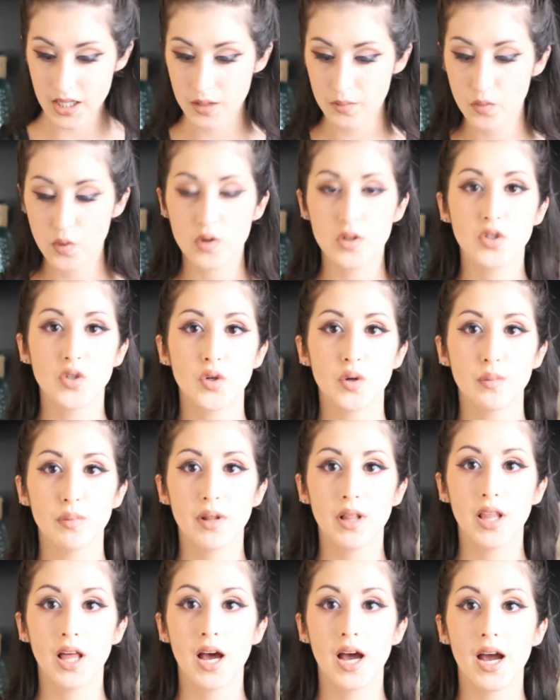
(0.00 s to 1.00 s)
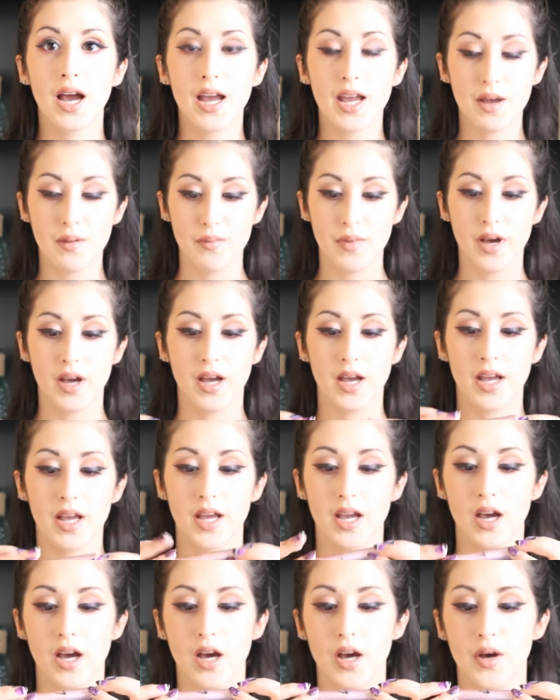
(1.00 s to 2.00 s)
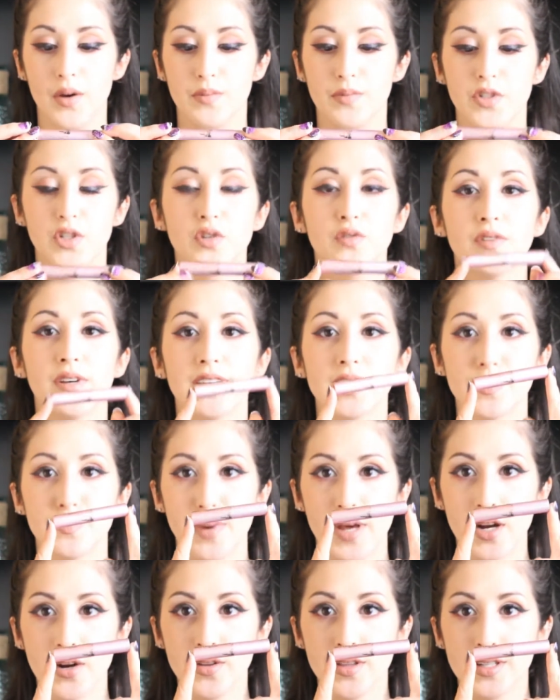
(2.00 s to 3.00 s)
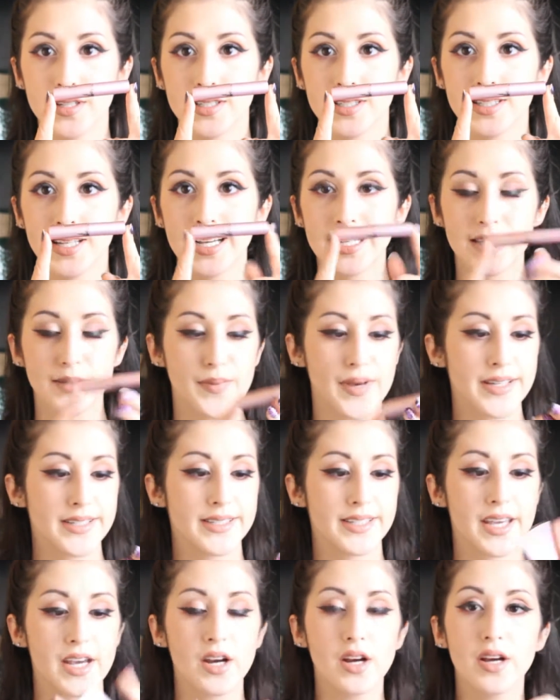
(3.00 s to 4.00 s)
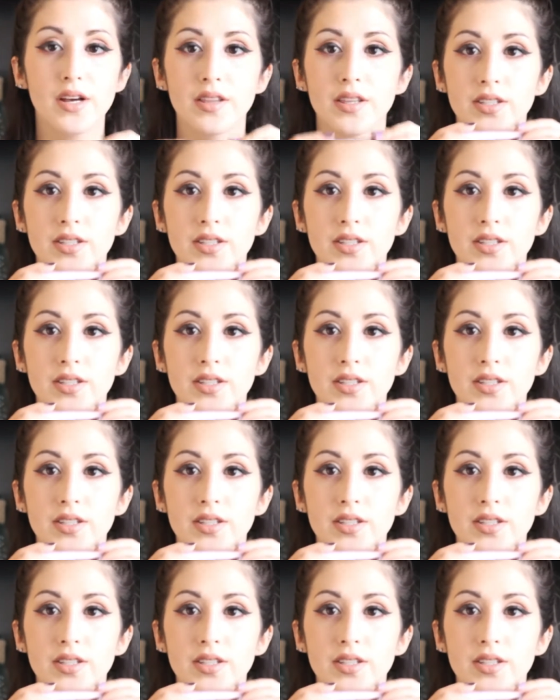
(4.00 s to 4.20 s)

I'm going to apply my Too Faced Better Than Sex mascara.